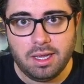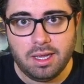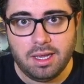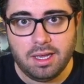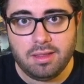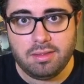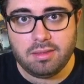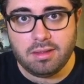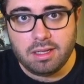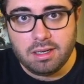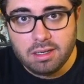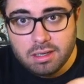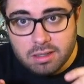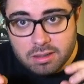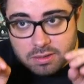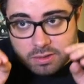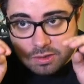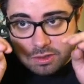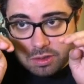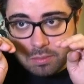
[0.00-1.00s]
and then
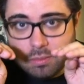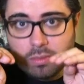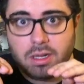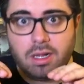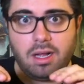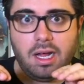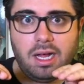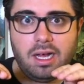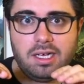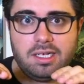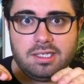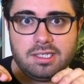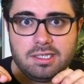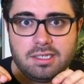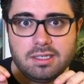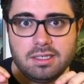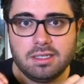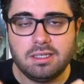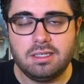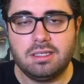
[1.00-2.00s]
some
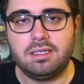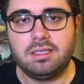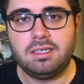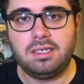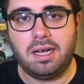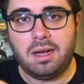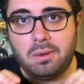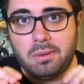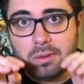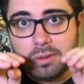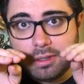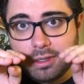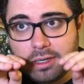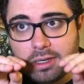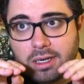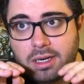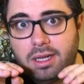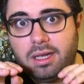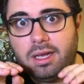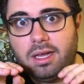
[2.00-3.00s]
eyes cower